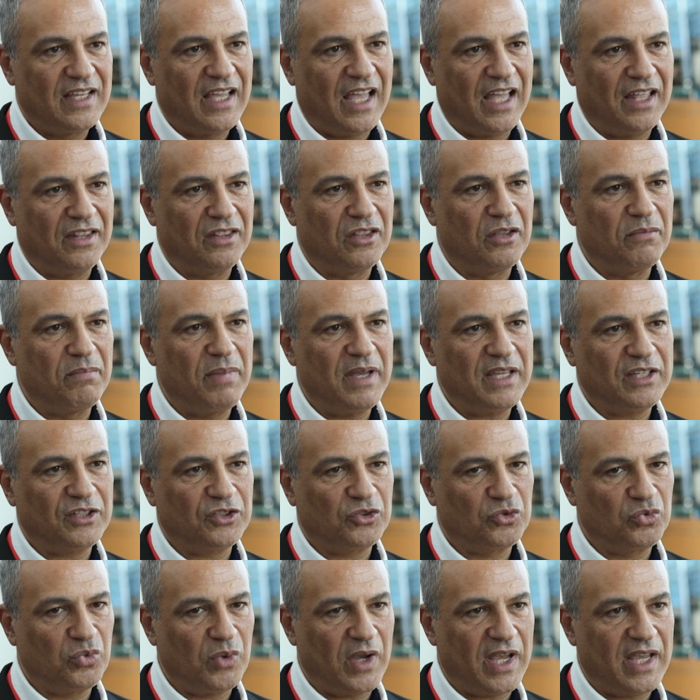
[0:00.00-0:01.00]
And the
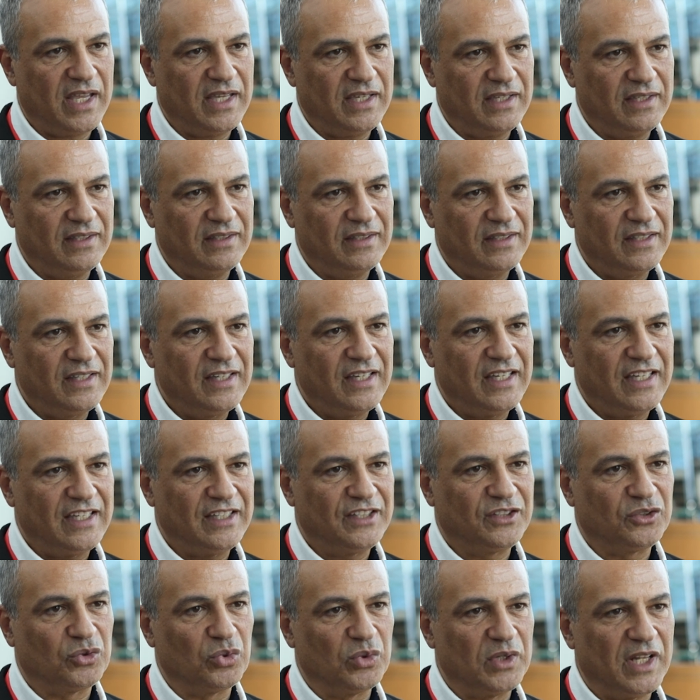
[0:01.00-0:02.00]
best way
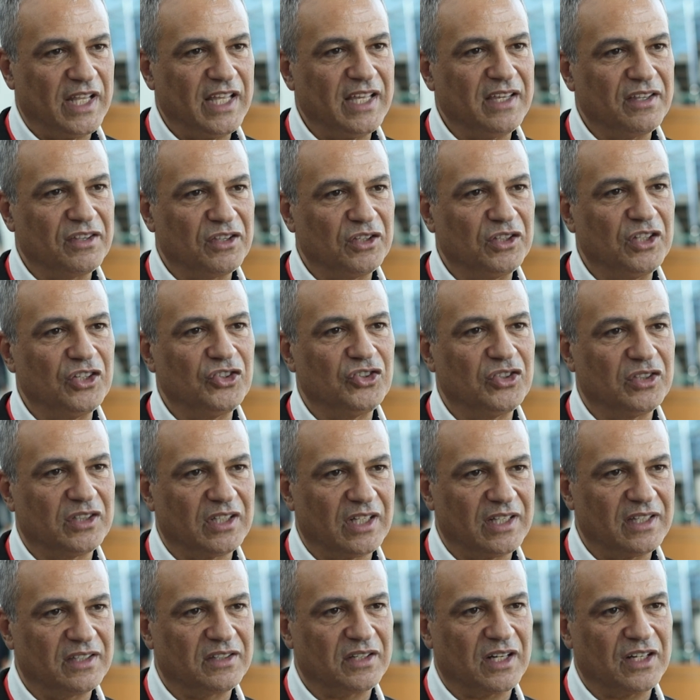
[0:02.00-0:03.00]
is to link the
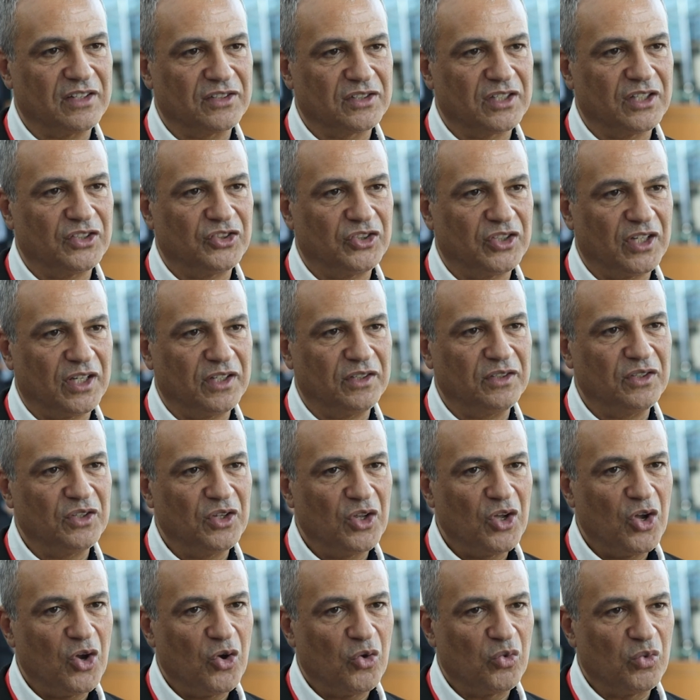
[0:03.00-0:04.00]
digital transition
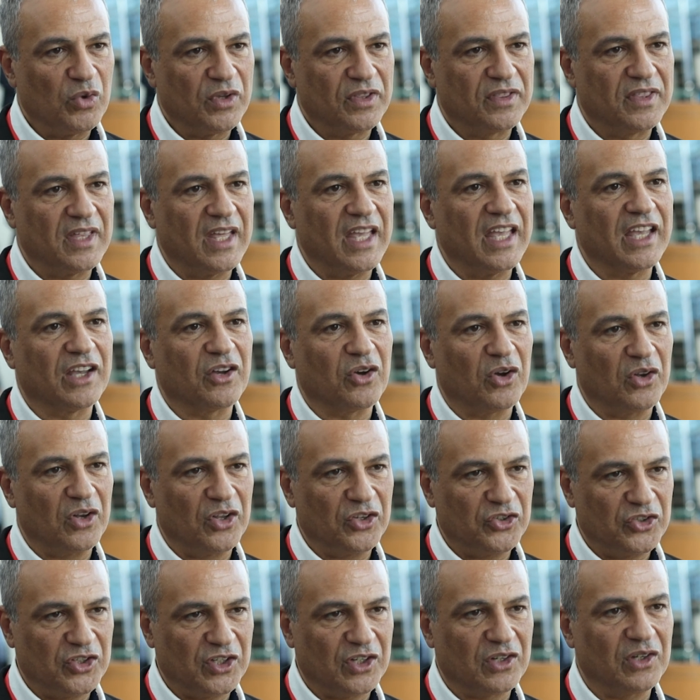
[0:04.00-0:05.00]
with the
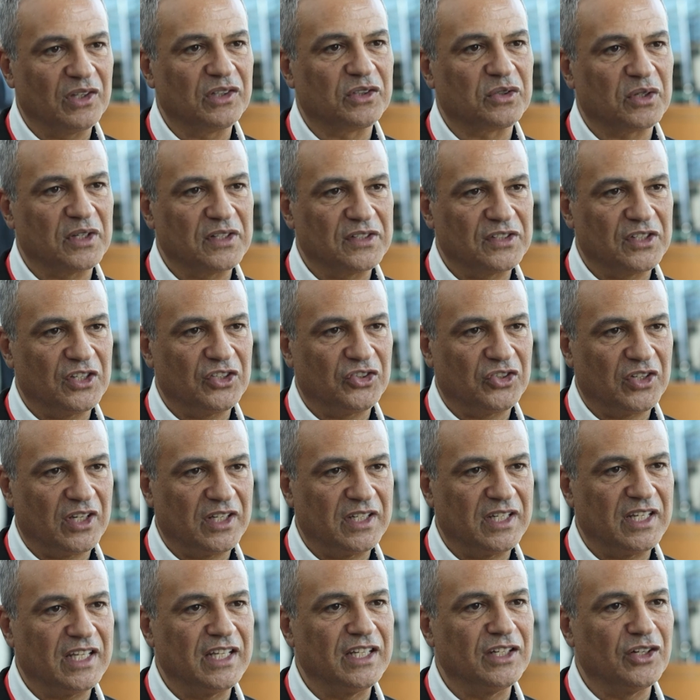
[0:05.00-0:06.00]
ecological
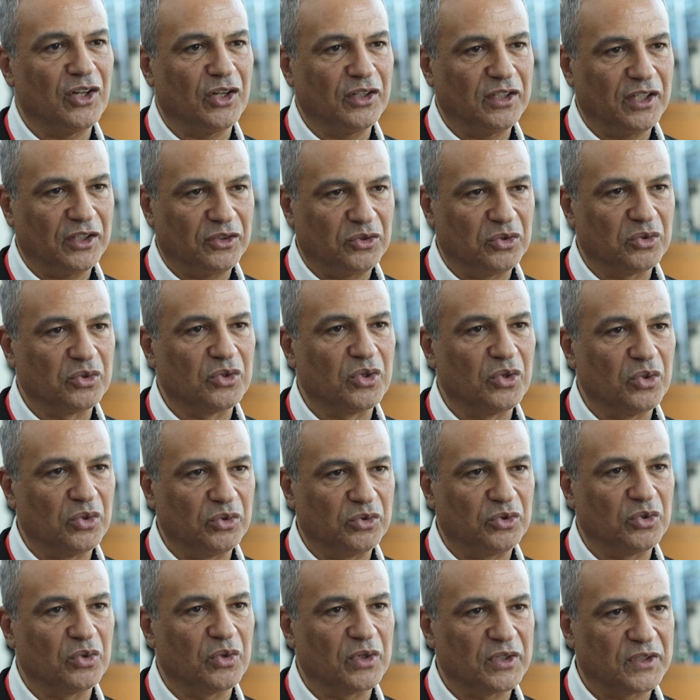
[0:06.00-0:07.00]
transition in order to go
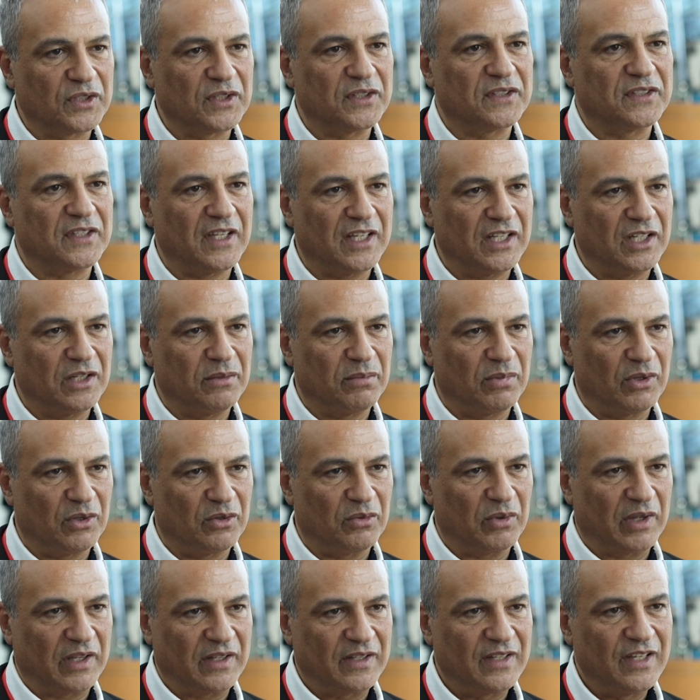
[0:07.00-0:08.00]
to a sustainable
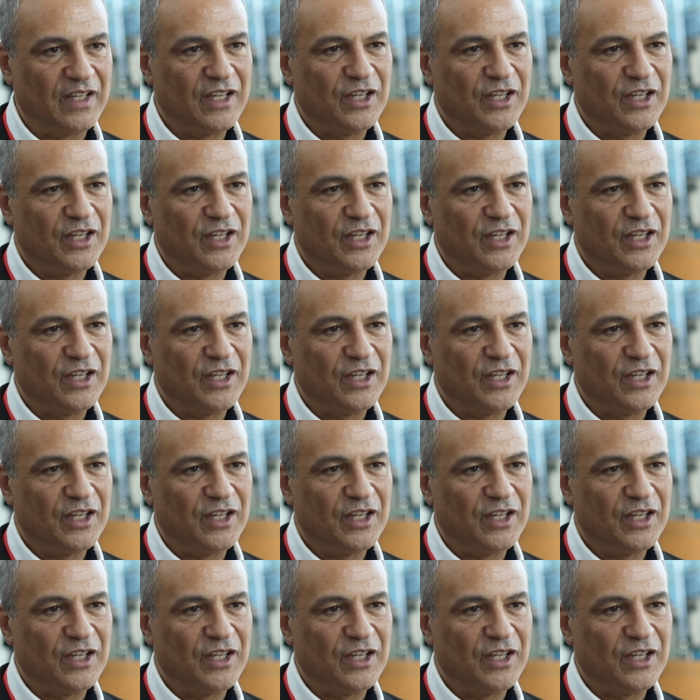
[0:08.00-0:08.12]
way.